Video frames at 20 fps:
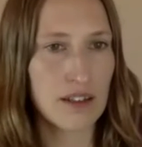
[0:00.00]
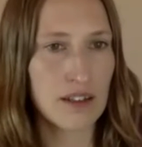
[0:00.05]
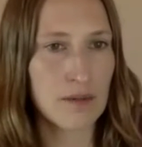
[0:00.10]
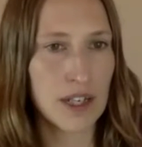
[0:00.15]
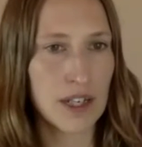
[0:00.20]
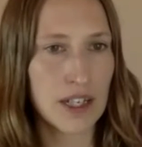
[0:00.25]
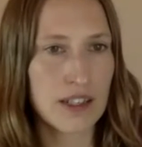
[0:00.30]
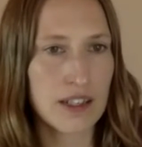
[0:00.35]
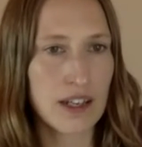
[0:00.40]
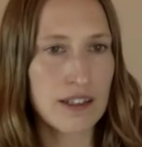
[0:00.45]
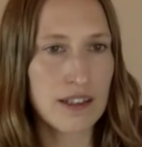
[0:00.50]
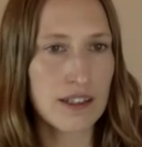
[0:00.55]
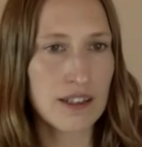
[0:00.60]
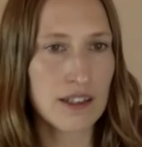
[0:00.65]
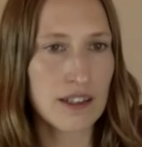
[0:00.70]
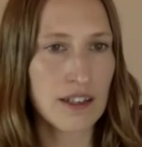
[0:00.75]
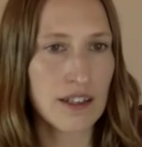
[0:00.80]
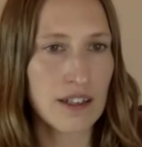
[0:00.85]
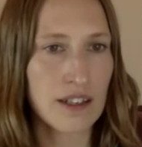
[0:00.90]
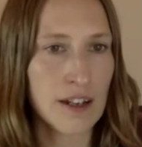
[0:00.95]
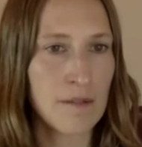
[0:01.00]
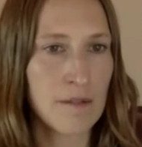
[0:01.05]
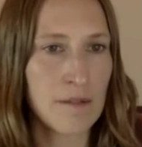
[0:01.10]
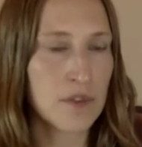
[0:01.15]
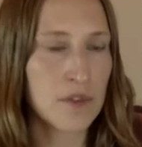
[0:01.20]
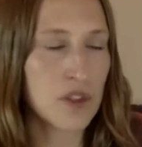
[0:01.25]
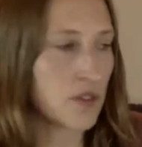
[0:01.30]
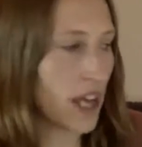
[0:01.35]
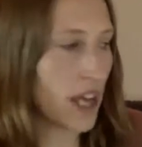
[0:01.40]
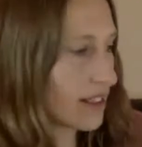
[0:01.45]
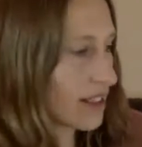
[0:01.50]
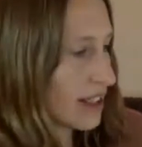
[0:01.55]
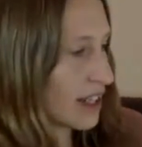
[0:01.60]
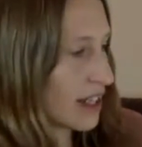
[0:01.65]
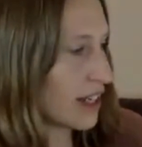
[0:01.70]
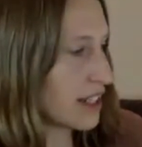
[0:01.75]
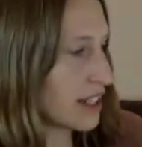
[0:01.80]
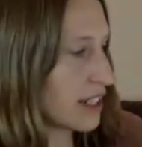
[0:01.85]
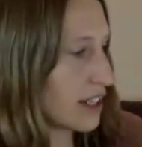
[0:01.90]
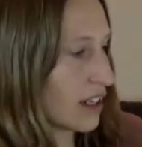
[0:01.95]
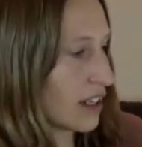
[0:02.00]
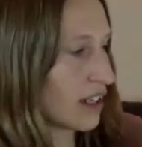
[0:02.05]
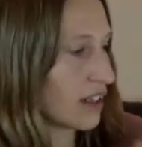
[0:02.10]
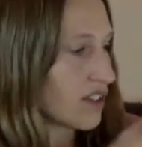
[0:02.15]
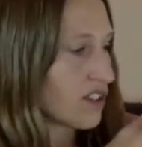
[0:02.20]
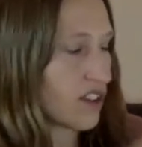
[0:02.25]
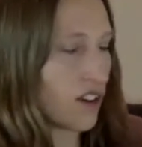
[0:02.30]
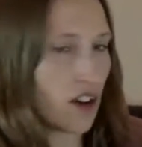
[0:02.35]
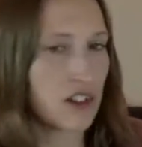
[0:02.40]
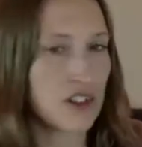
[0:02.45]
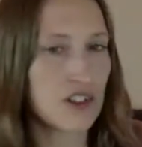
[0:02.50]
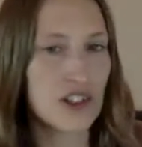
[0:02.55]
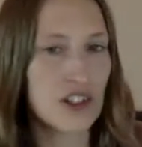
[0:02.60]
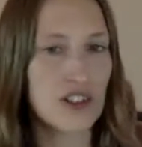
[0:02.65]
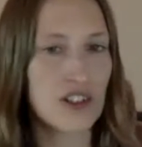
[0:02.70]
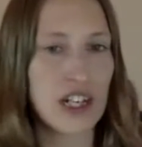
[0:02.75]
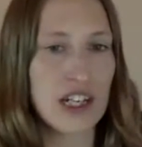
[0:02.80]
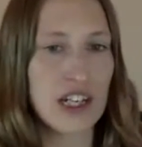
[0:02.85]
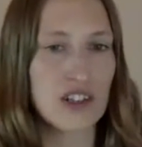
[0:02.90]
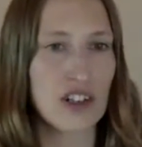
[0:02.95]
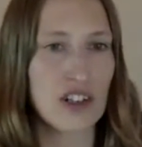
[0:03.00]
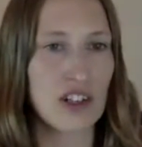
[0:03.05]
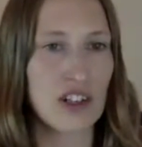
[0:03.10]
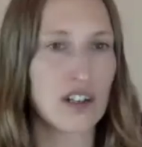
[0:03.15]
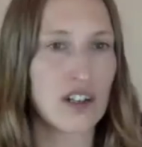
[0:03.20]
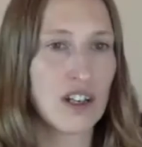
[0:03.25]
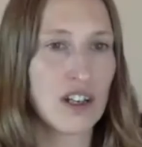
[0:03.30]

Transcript: Make sense? So that's the idea, is to honor your nature.